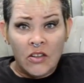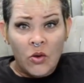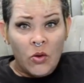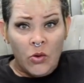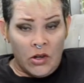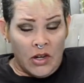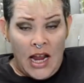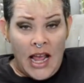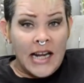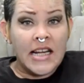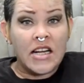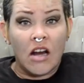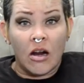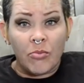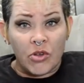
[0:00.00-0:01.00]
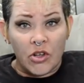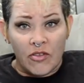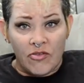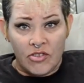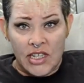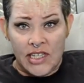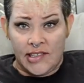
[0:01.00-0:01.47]
or any number
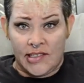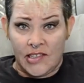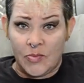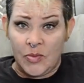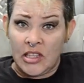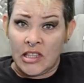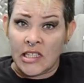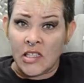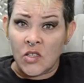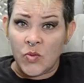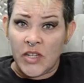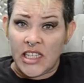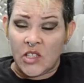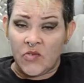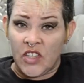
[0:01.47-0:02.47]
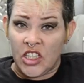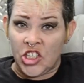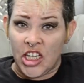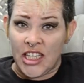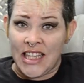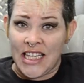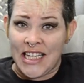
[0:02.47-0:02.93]
of reasons. But this week's fish,
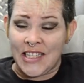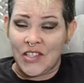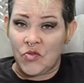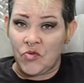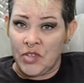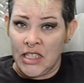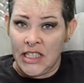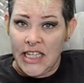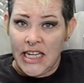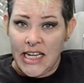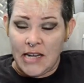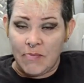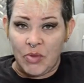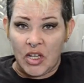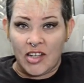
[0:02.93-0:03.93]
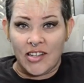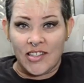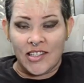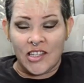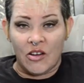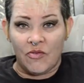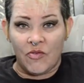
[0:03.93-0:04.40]
I think, is really neat
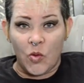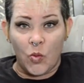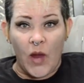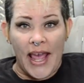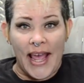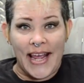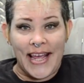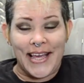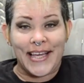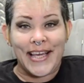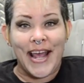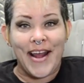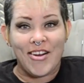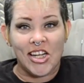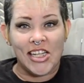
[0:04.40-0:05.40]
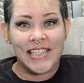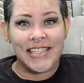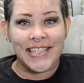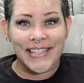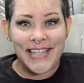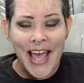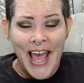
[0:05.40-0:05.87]
because of the way it carries
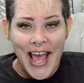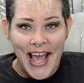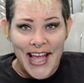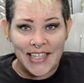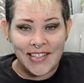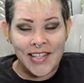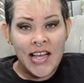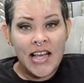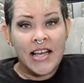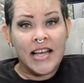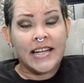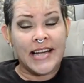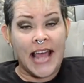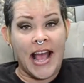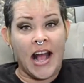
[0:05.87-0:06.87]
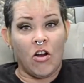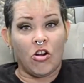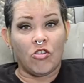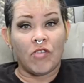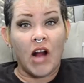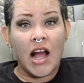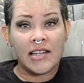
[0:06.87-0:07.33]
its eggs. Now,
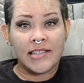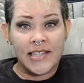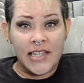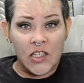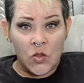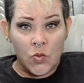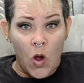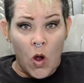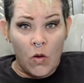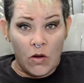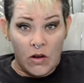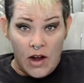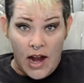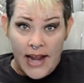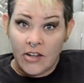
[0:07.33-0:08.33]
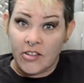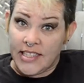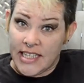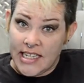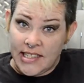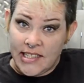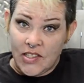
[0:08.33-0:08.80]
Oryzias woworae, or
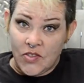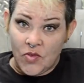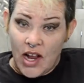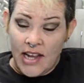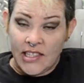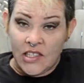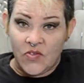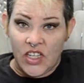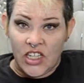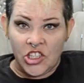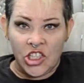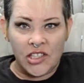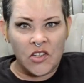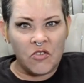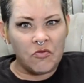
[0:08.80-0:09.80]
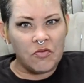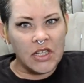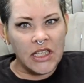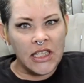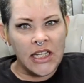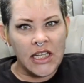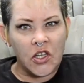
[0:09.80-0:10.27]
Daisy's rice fish, is a
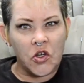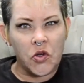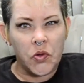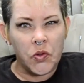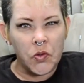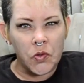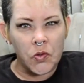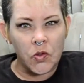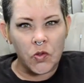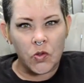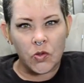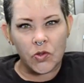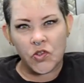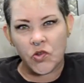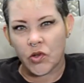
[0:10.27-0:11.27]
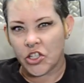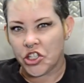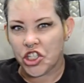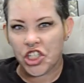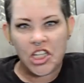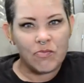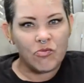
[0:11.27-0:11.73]
really cool sort of
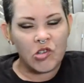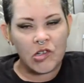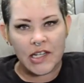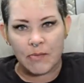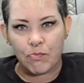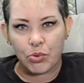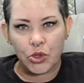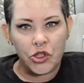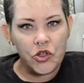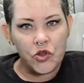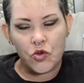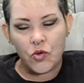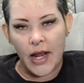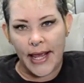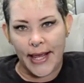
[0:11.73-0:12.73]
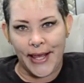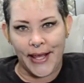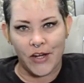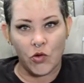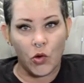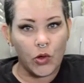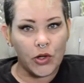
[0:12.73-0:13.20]
shimmery blue
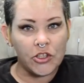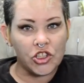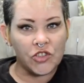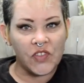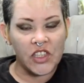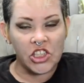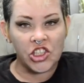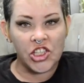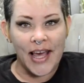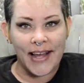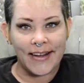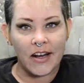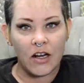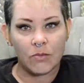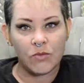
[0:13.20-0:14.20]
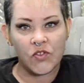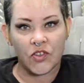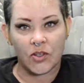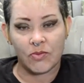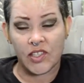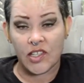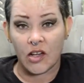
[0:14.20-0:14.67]
and orange fish that comes
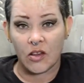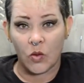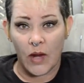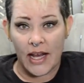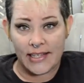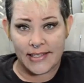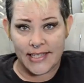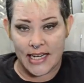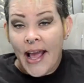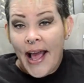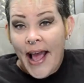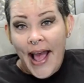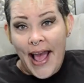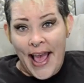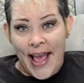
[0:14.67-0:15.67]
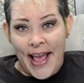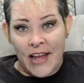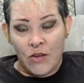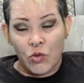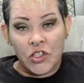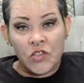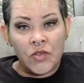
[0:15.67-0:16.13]
from Sulawesi.
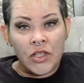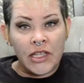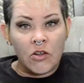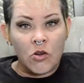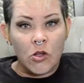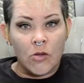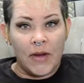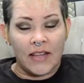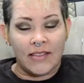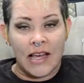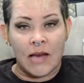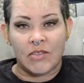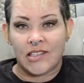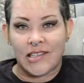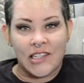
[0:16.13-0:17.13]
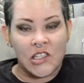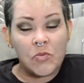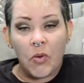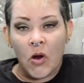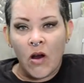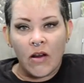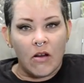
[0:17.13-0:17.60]
And what's really cool about them is they
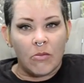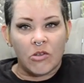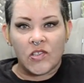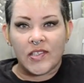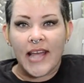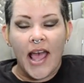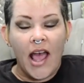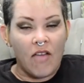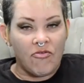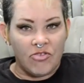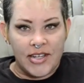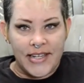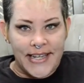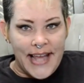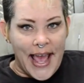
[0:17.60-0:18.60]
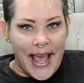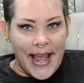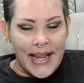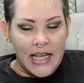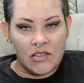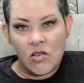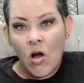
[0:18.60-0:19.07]
spawn almost every
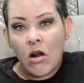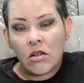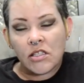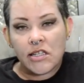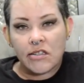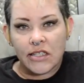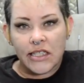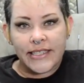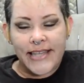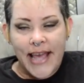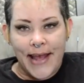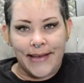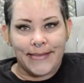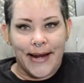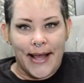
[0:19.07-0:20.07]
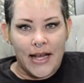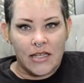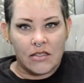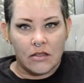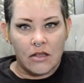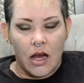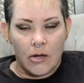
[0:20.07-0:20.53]
day, as long as they're in a tank that
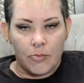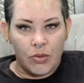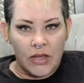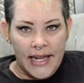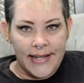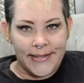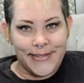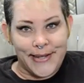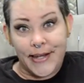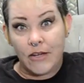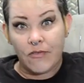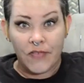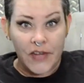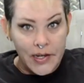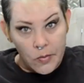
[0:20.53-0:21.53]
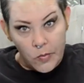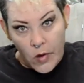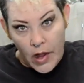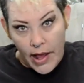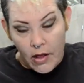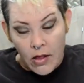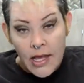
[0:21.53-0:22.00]
has a lot of plants and you feed them
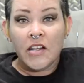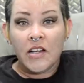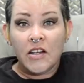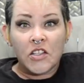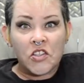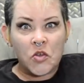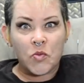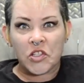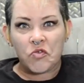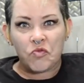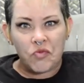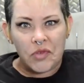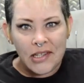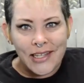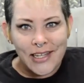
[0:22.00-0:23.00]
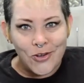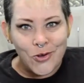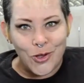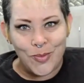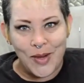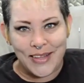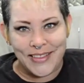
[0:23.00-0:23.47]
well. So what's really
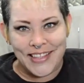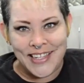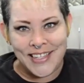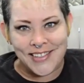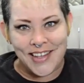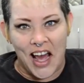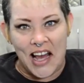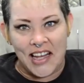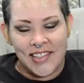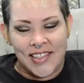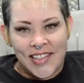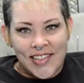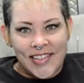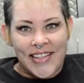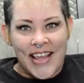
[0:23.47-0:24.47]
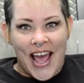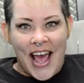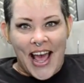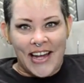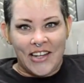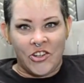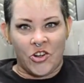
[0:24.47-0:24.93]
cool about these guys is
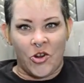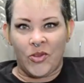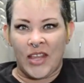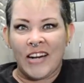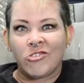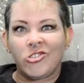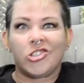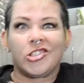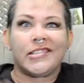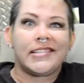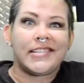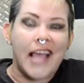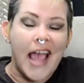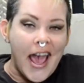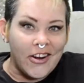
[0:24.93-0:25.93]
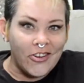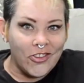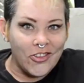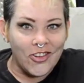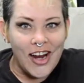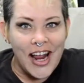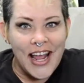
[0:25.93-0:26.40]
that, you know, they don't just
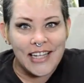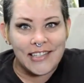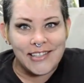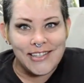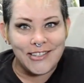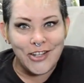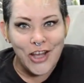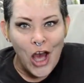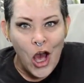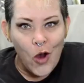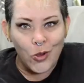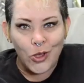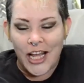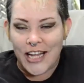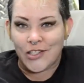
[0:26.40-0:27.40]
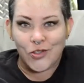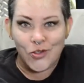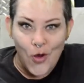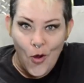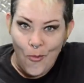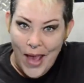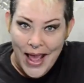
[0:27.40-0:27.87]
scatter their eggs and go like
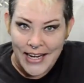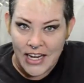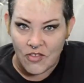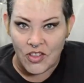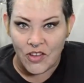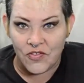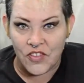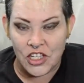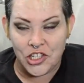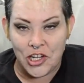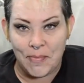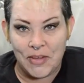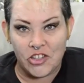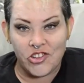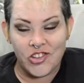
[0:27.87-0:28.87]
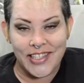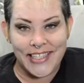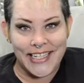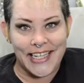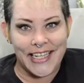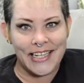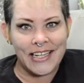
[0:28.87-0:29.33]
so many of the fish I'm
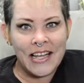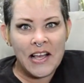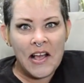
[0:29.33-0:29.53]
interested in.